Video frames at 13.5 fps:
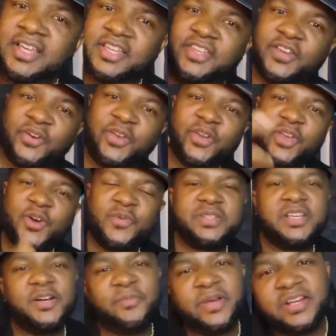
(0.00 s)
Yo, yo, yo, what's
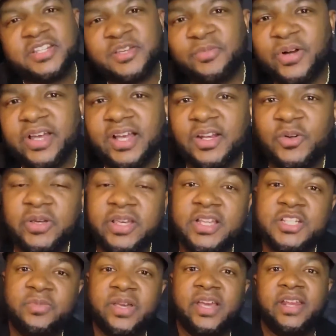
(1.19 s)
good, man? It's your boy L.O.
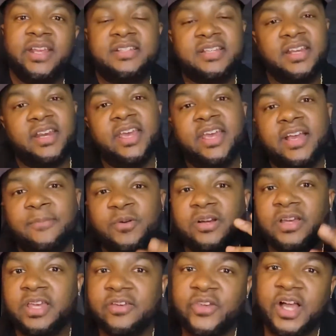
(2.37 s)
Heemz, man. And today I'm going
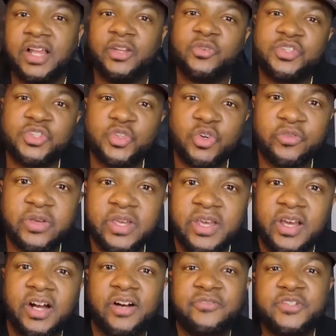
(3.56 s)
to give y'all a little story
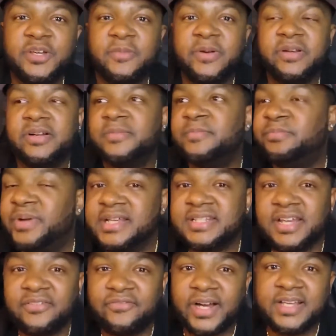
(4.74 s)
of some of the best
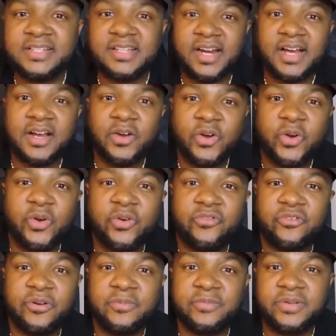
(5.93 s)
advice that I heard
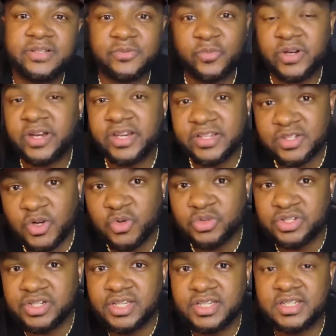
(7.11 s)
from the, one of these
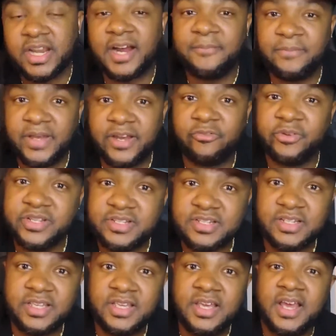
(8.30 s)
OGs that I met recently.